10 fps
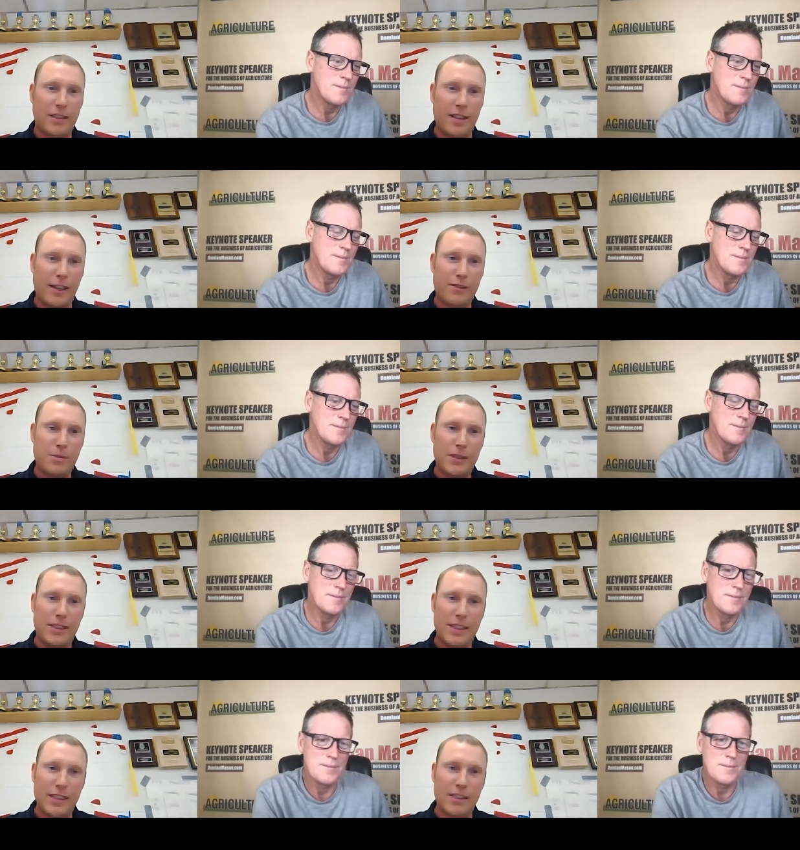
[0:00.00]
Speaker 1: i'd have to be
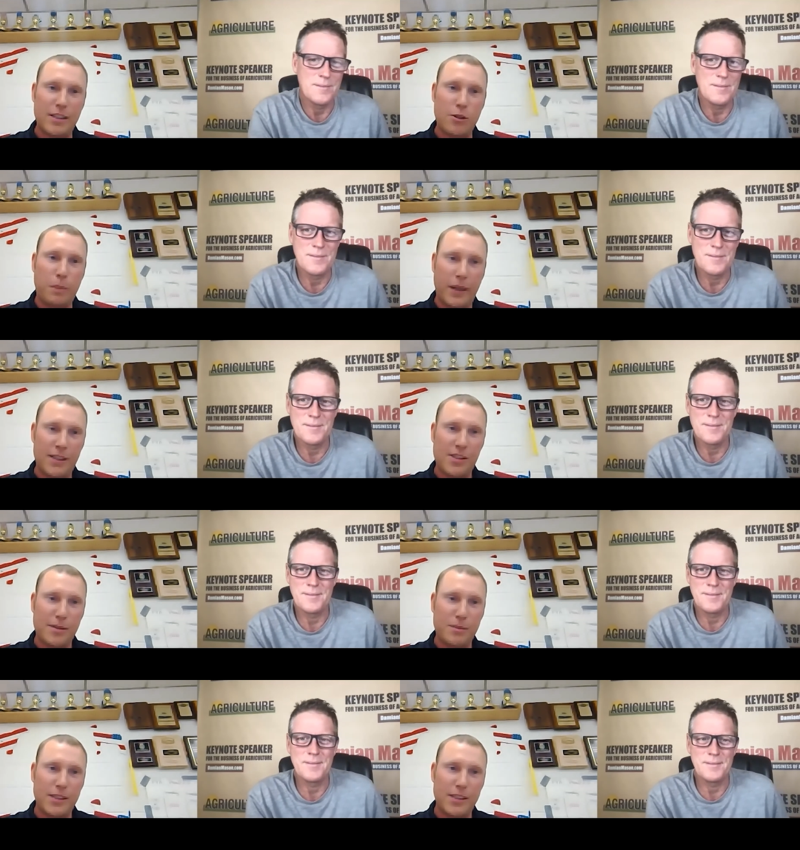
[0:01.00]
an idiot to go pay
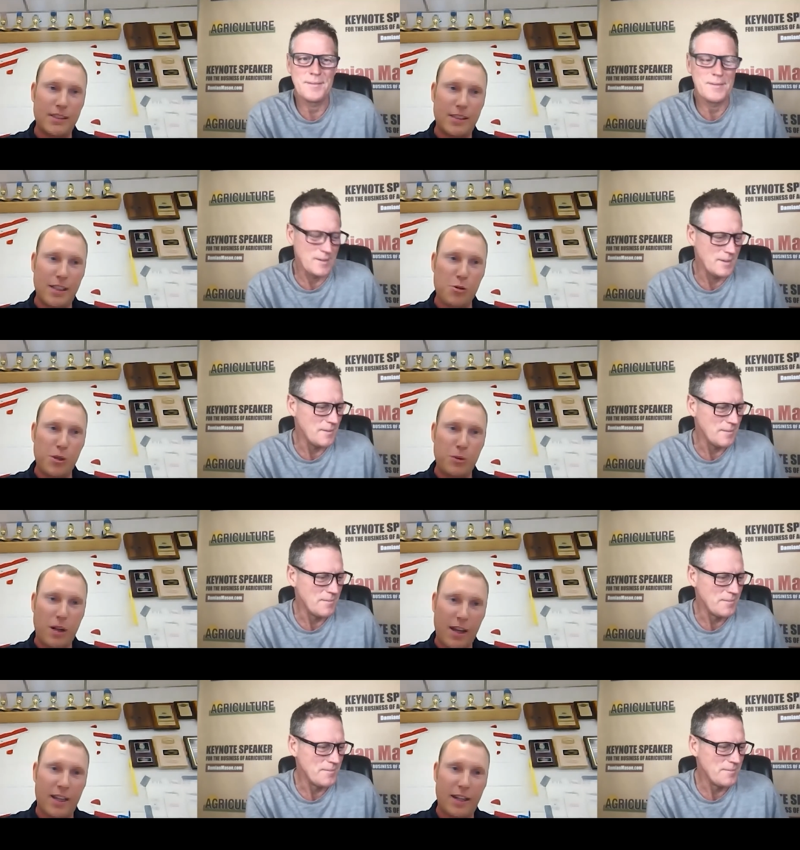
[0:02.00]
somebody to teach me
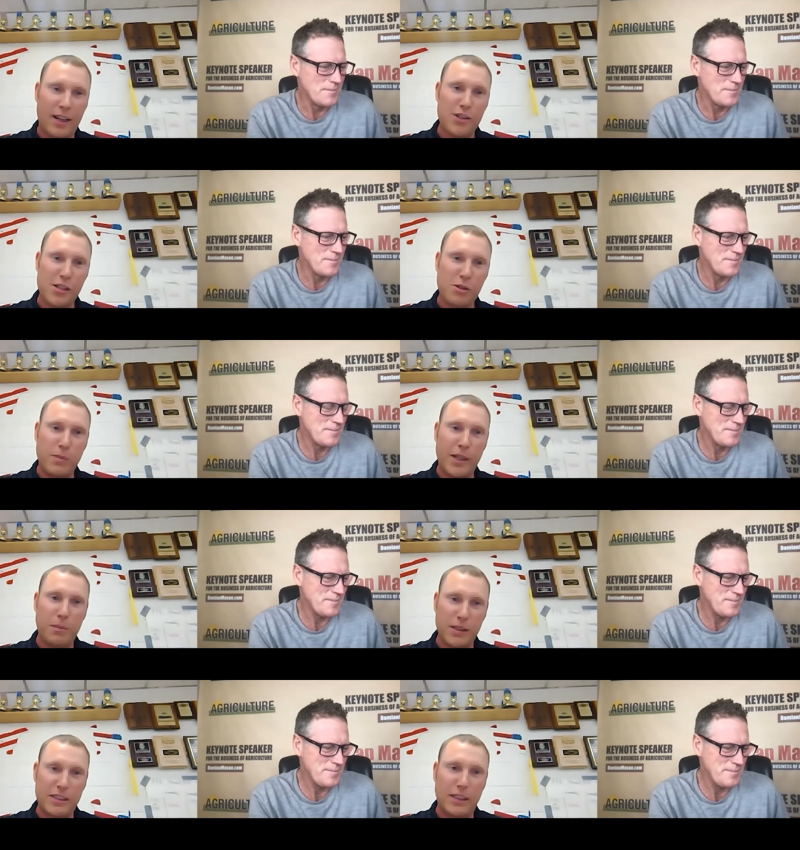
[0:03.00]
when i could actually go
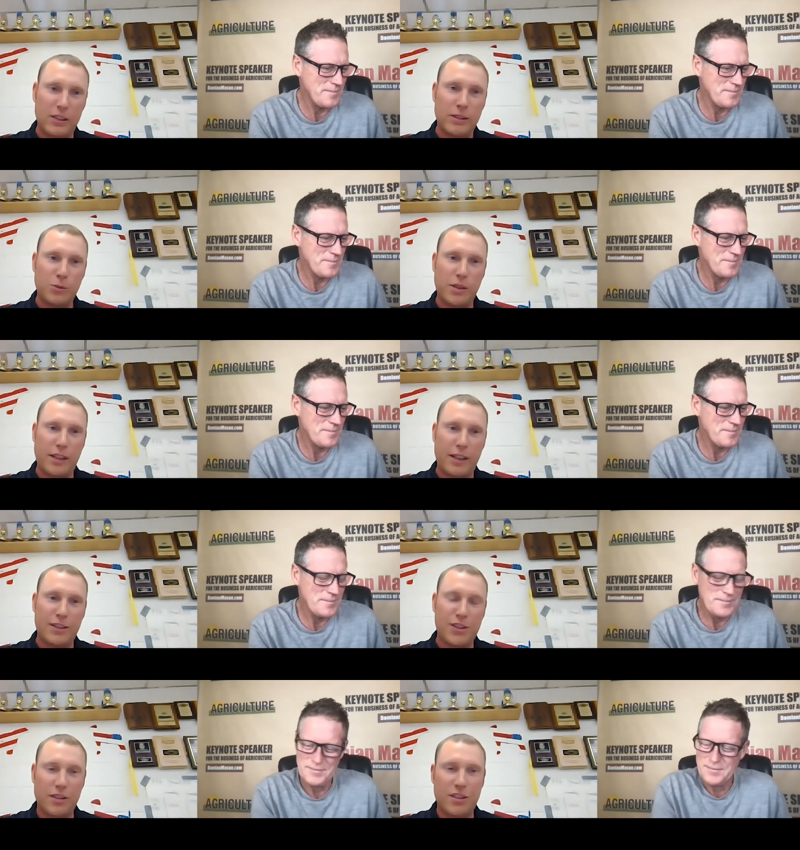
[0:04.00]
make money and learn with the
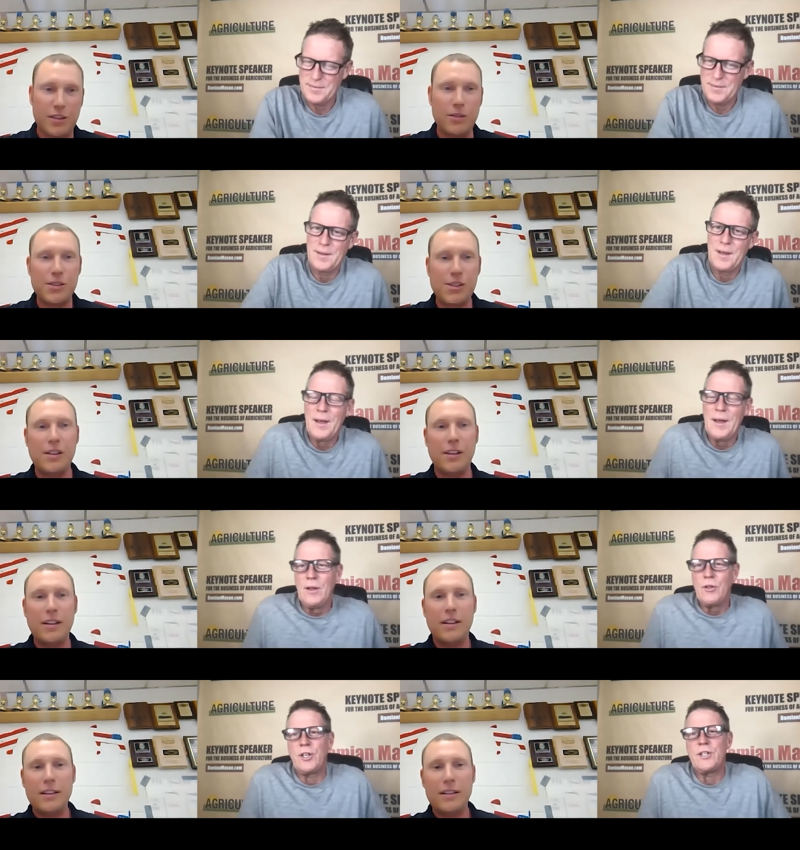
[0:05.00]
hands-on skills
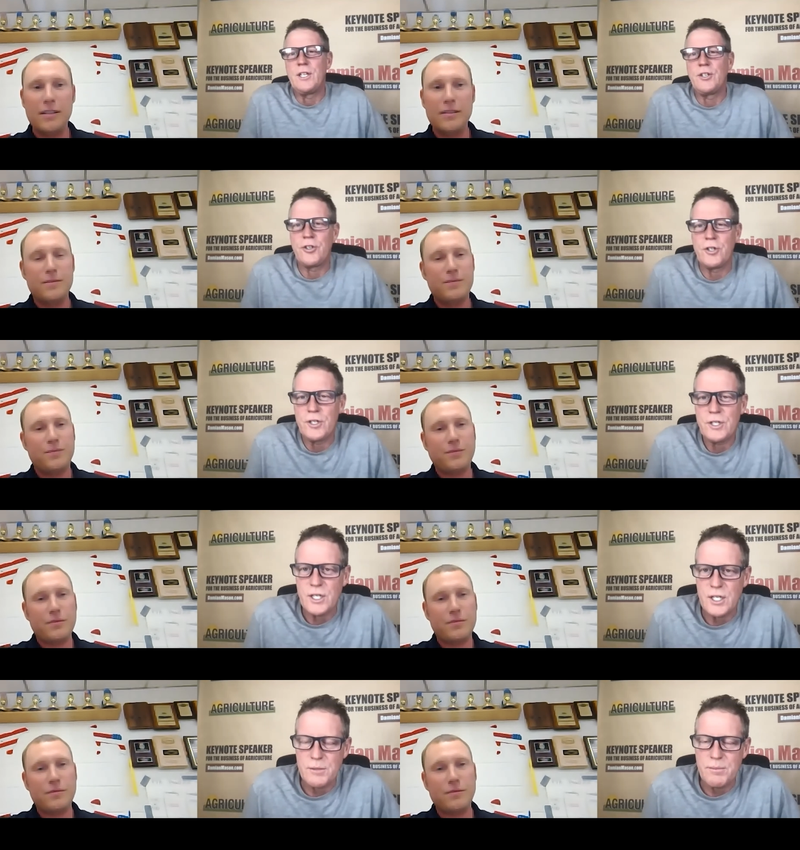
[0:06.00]
Speaker 2: i think teaching these
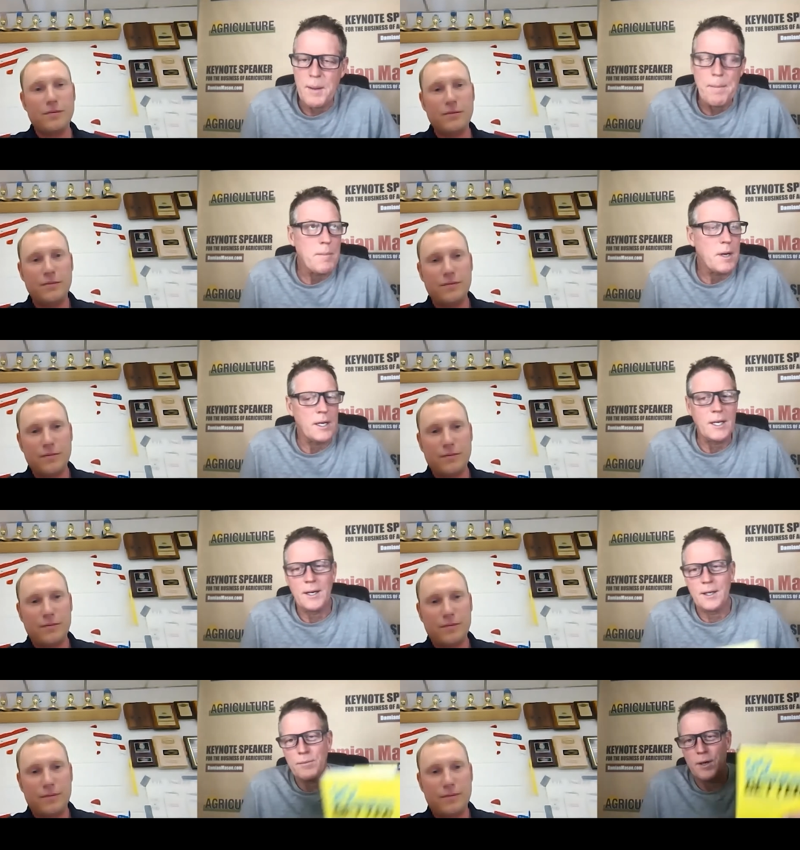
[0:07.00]
kids about
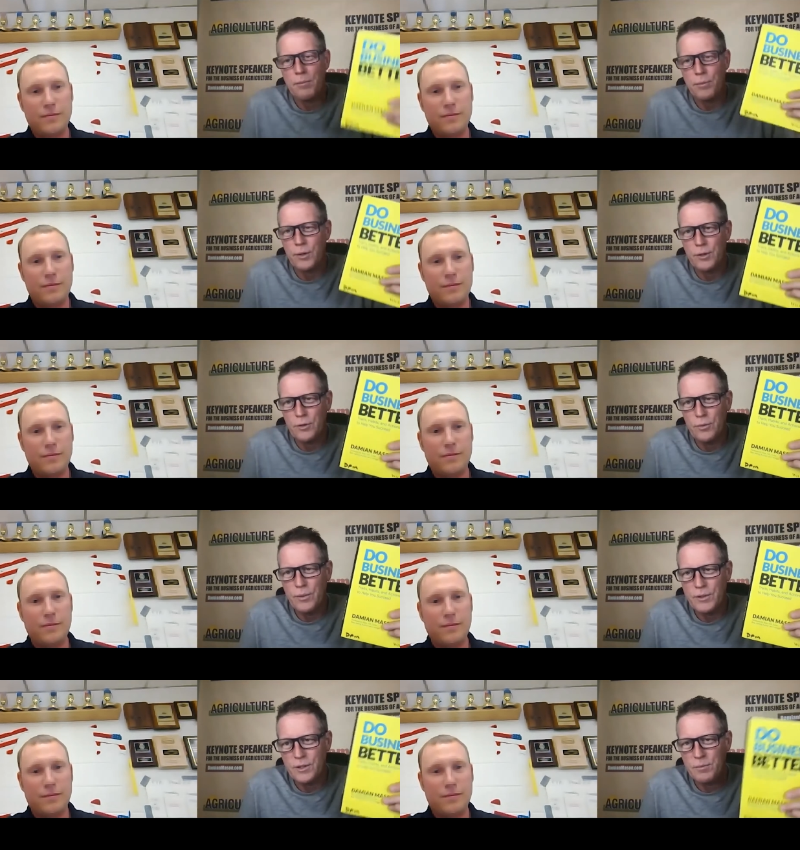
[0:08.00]
money in my book do
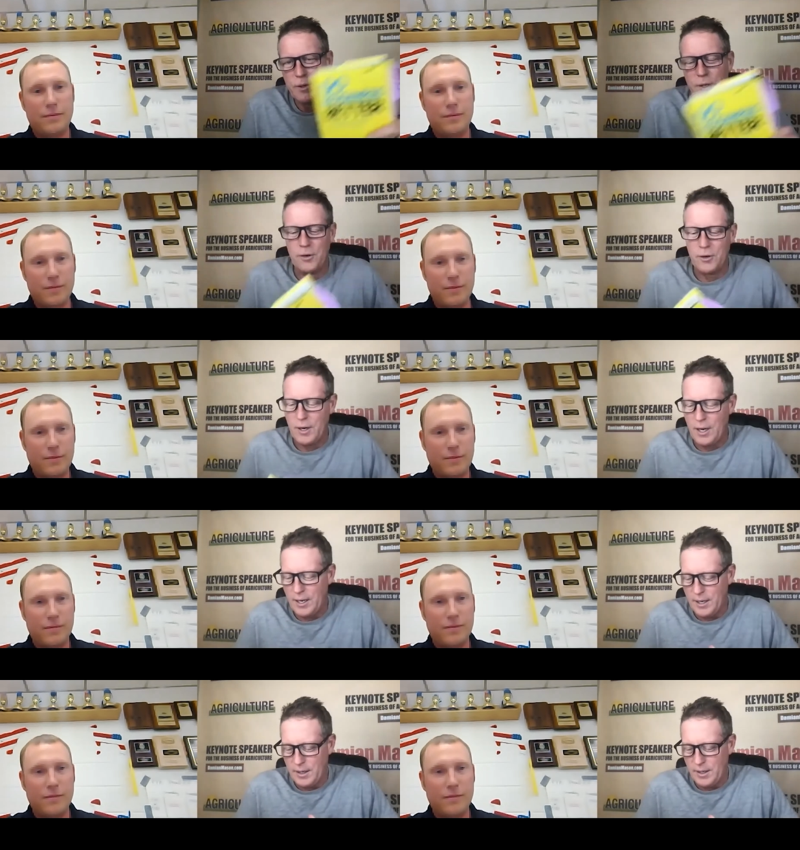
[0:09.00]
business better
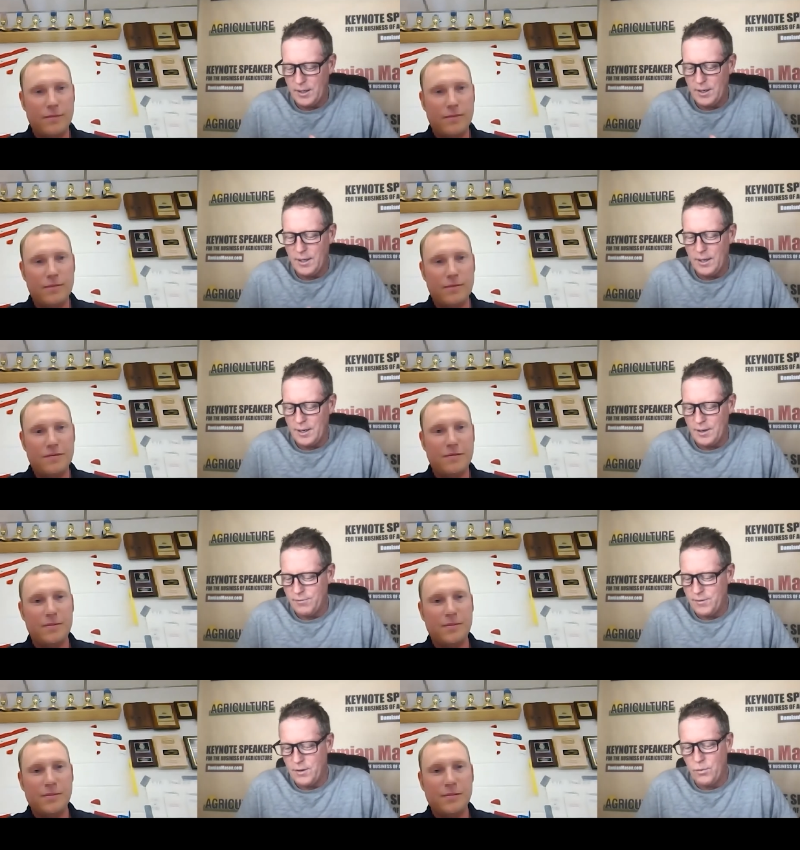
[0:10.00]
i
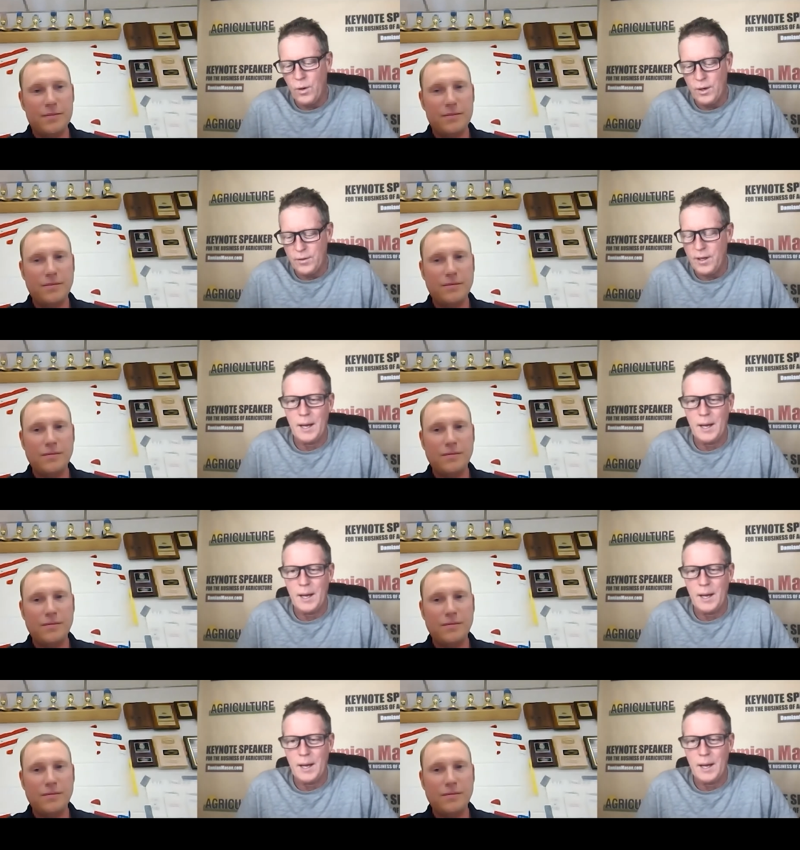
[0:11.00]
have uh, one of the